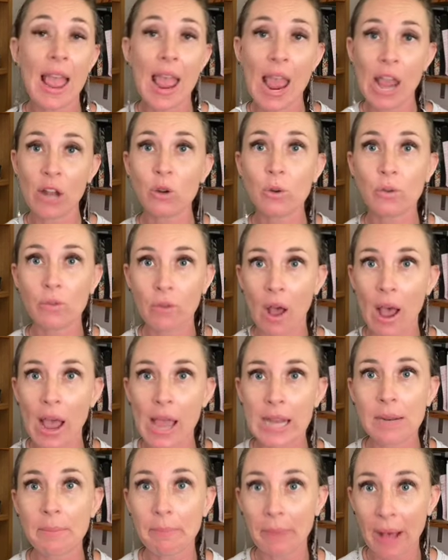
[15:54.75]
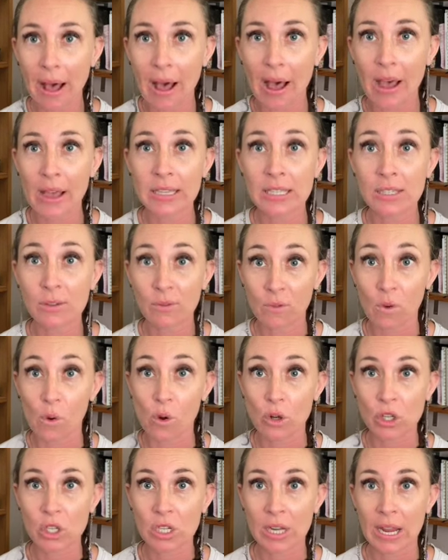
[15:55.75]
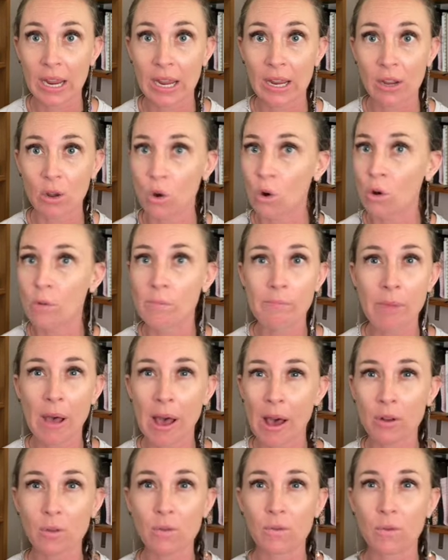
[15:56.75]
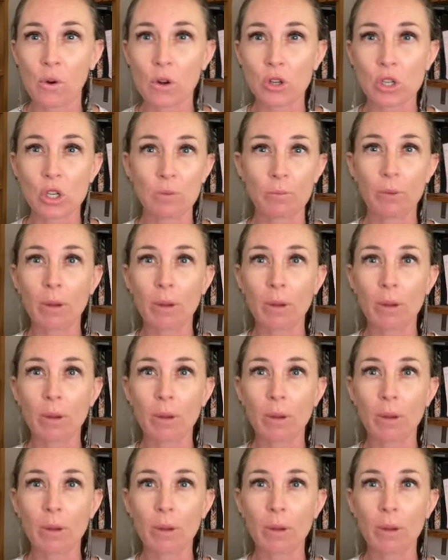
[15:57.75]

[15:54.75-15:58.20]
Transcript: and you'll find pars fortunae or part of fortune.